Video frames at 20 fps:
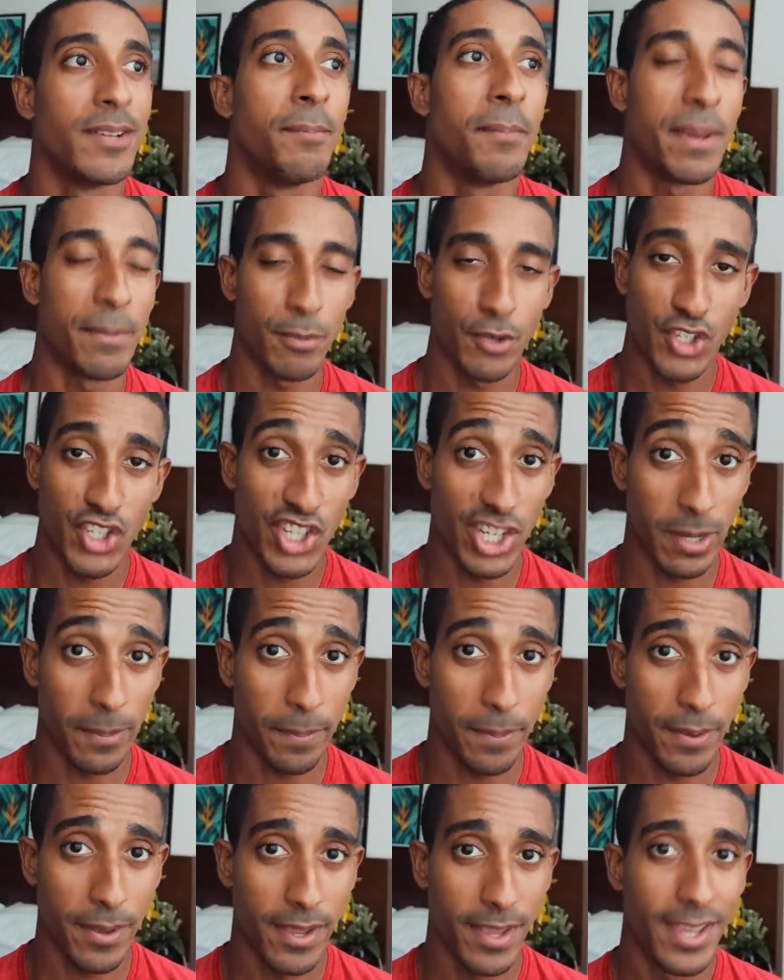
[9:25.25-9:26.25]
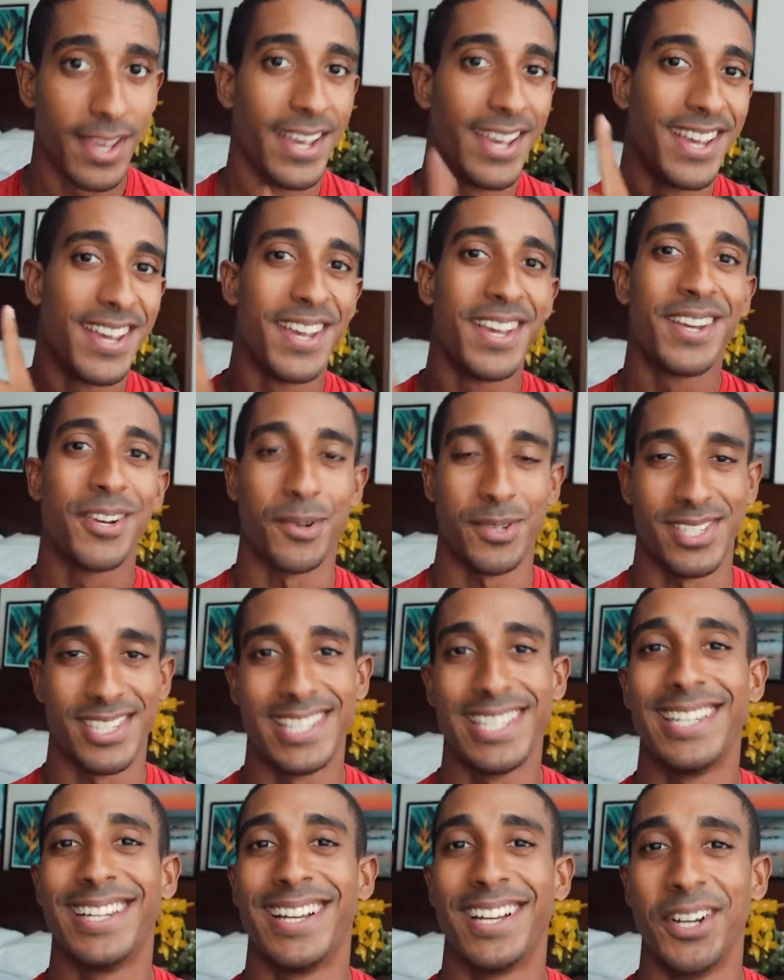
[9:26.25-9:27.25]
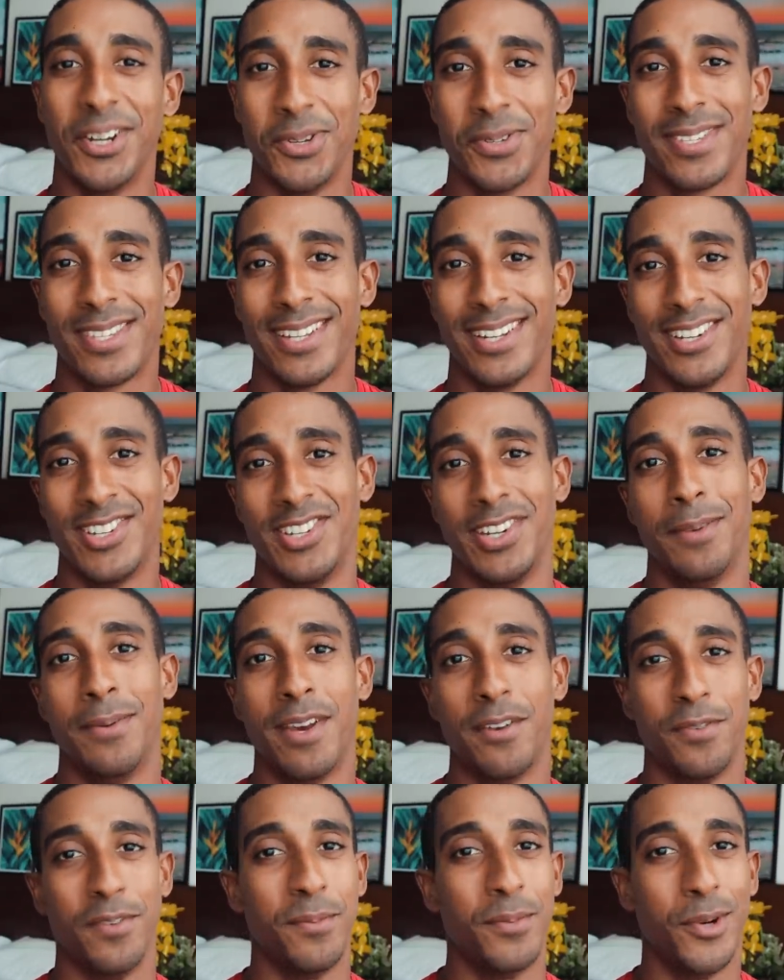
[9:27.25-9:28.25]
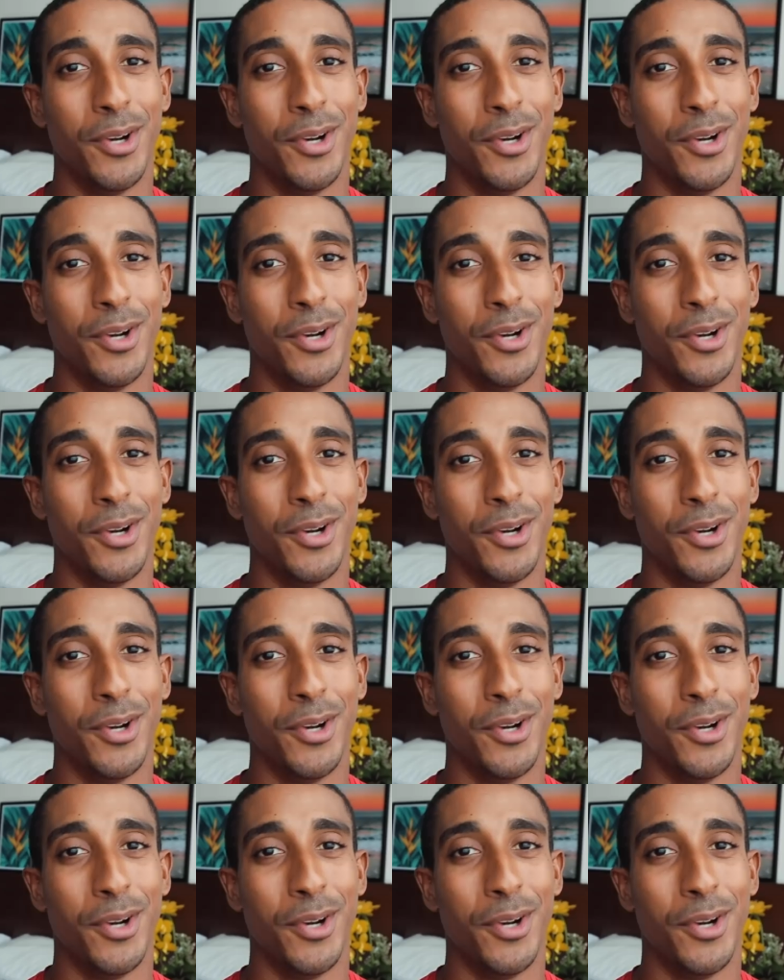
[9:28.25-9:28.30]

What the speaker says: Membership. Christina goes to the gym every